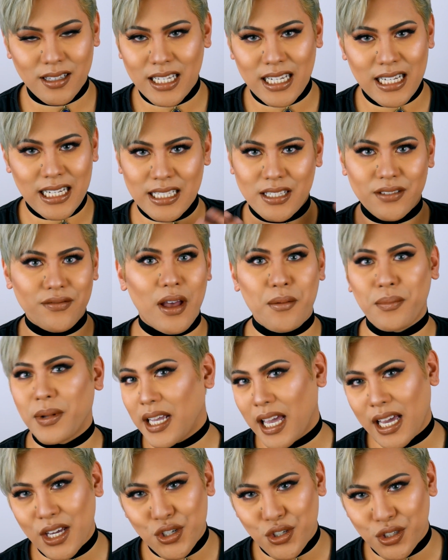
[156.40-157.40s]
the ease of
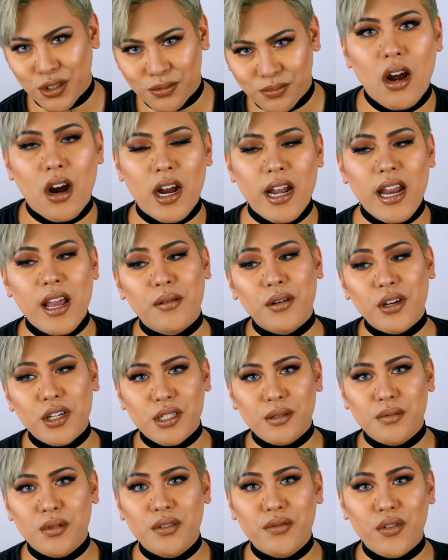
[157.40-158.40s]
application. All right, now we're going
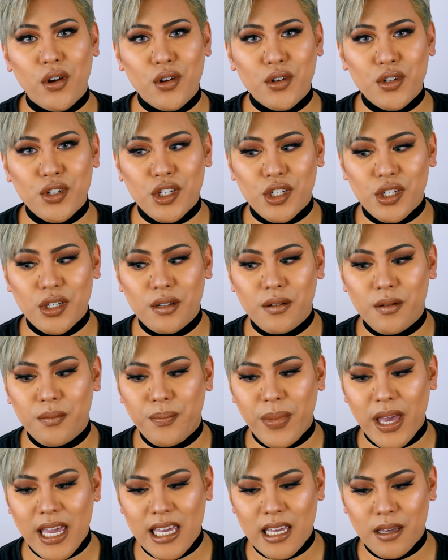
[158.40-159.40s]
to move on to
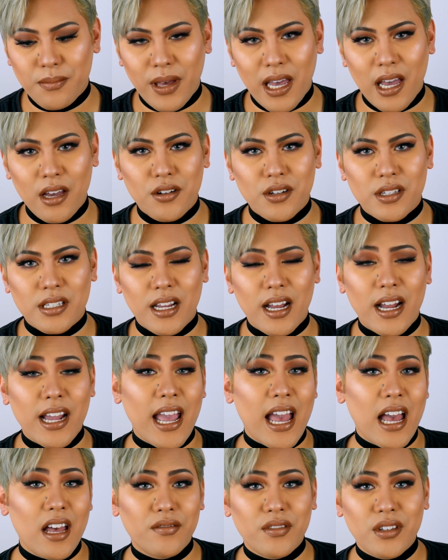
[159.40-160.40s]
baking powders. Now, I
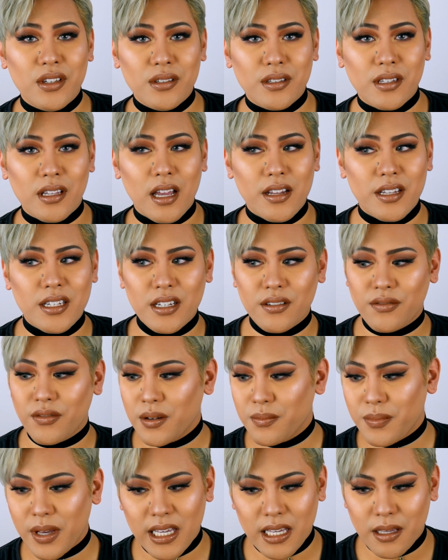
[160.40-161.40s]
have used
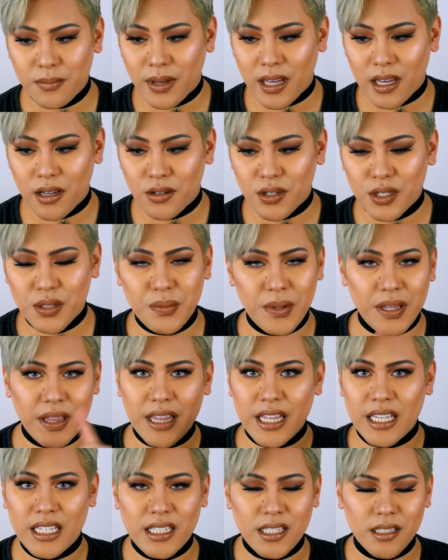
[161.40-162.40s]
different baking powders,
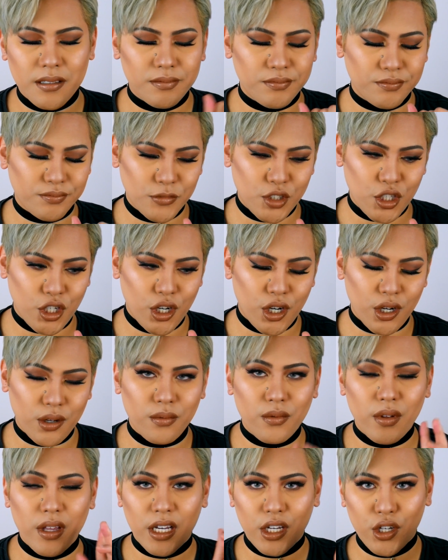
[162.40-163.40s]
but this
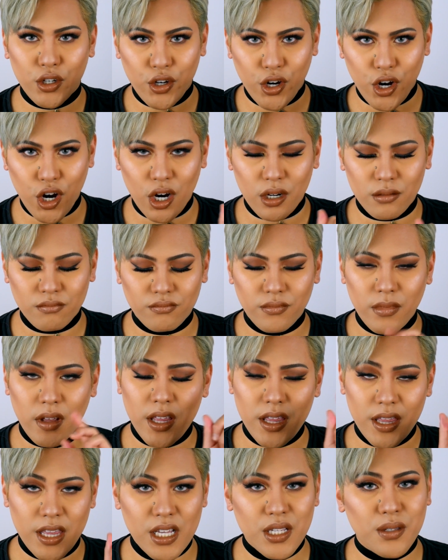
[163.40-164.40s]
girl,
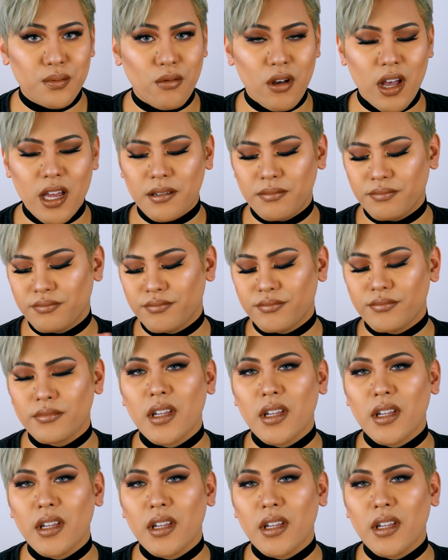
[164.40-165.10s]
this one